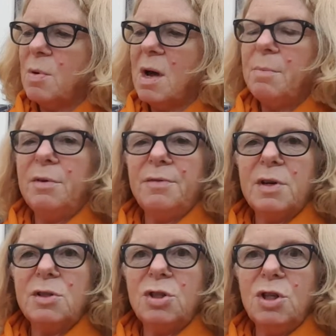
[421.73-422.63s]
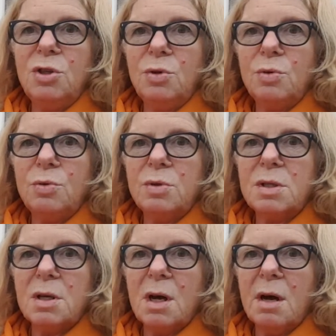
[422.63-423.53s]
why I preferred to
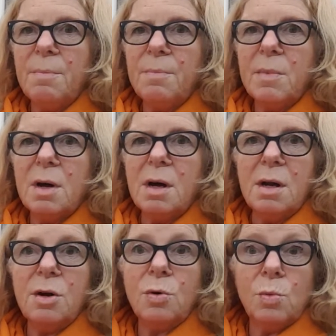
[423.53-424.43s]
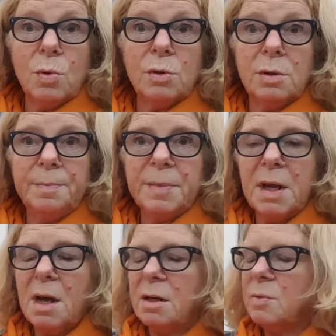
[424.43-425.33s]
use an all wool.
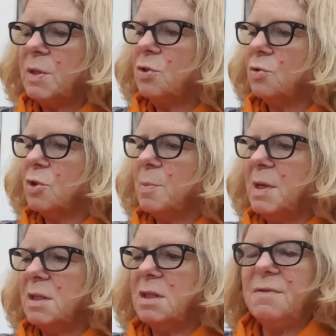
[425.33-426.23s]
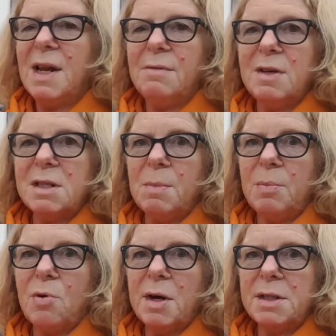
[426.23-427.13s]
And West Yorkshire Spinners is fairly reasonably
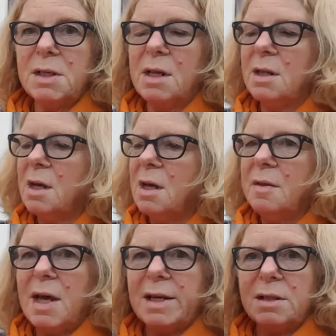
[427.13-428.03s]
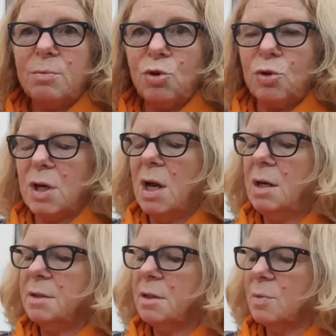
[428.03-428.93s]
priced, and they had some good
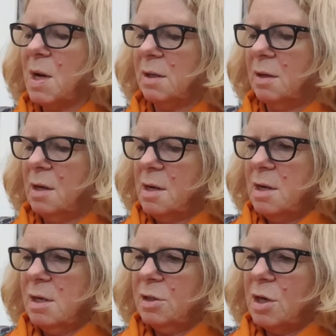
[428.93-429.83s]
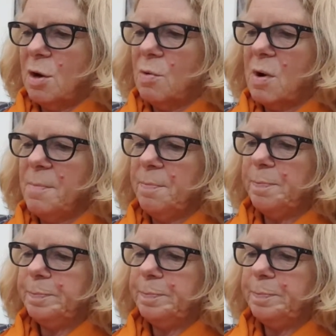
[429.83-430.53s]
colours as well. So